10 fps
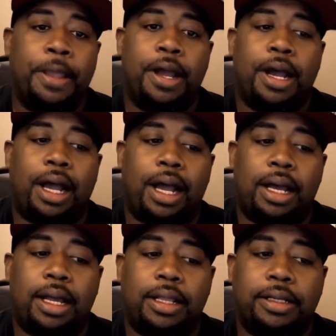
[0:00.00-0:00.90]

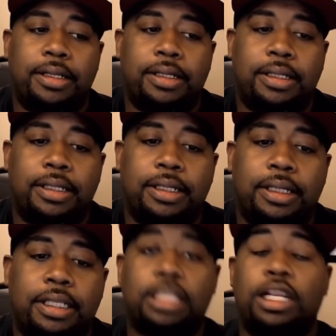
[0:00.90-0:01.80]

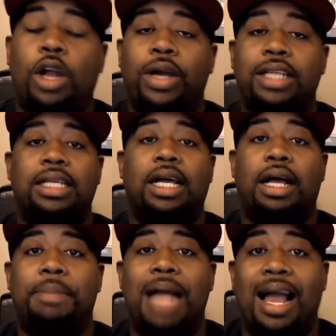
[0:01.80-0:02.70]

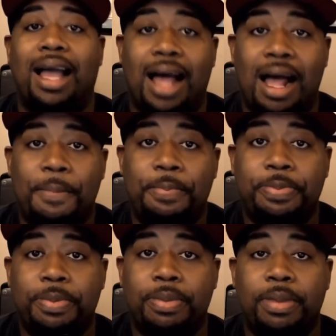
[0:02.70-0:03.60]
Sloganshub.com.
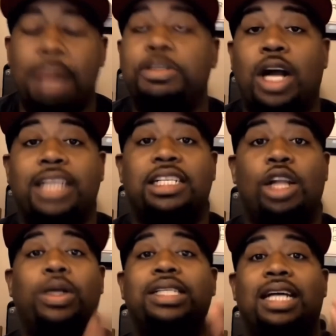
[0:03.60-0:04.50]
I'm sorry,
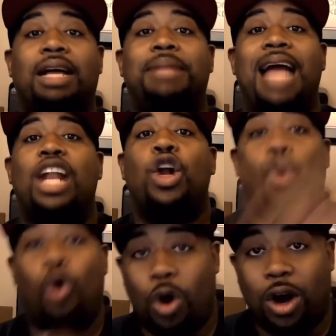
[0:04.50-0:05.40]

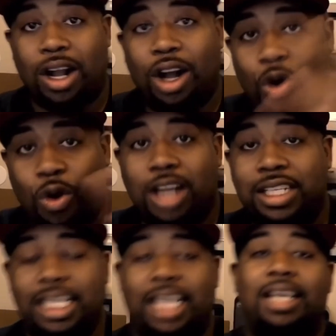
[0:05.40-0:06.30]
sloganshub.org,
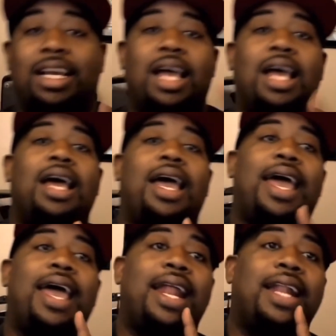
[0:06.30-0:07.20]
O-R-G.
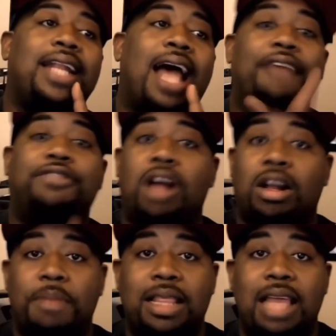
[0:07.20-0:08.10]
And I've talked
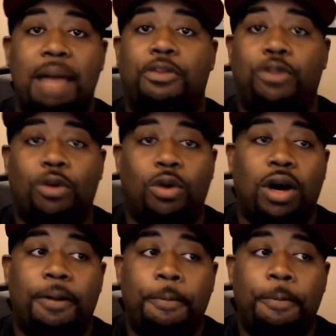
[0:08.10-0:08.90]
about that before.